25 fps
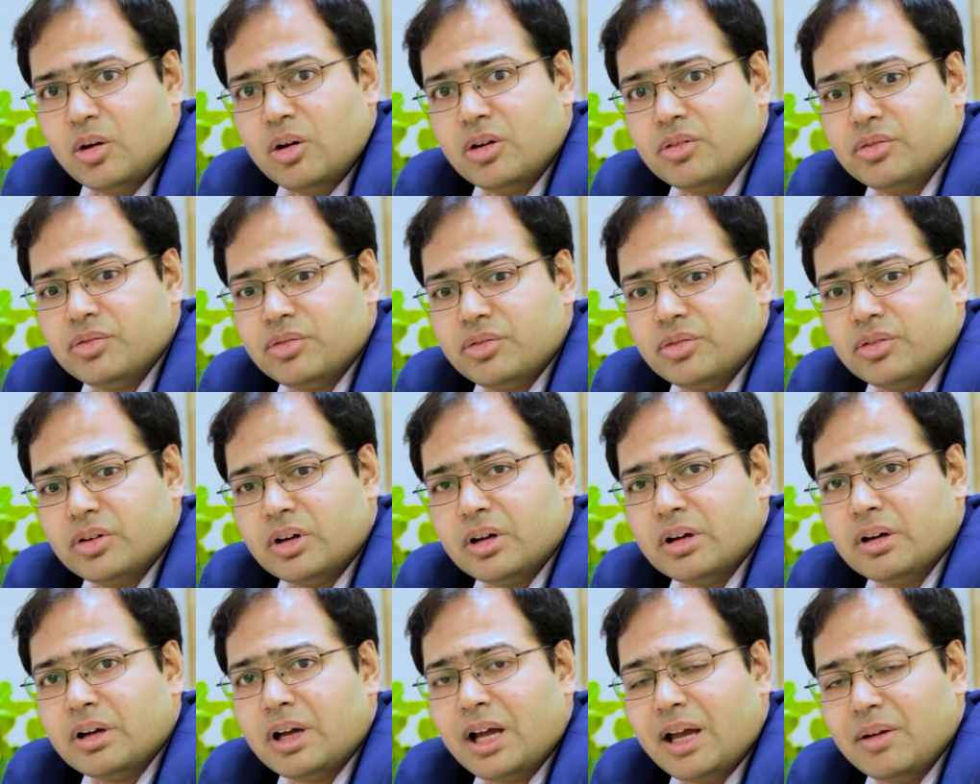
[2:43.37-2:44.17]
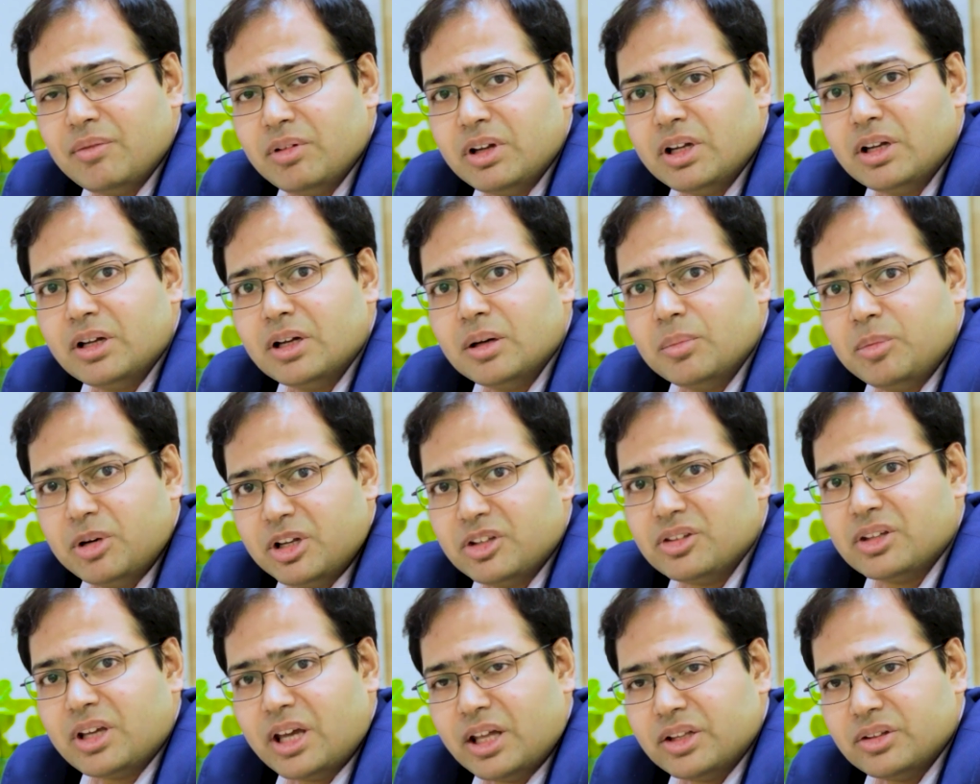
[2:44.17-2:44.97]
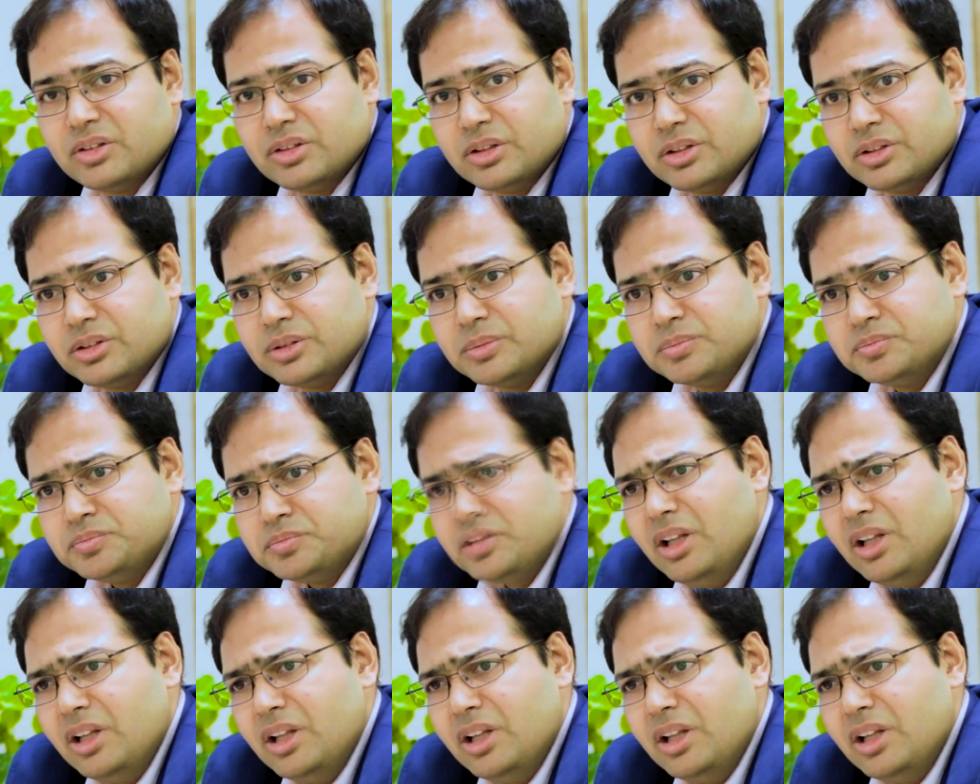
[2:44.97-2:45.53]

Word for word: of having breast cancers.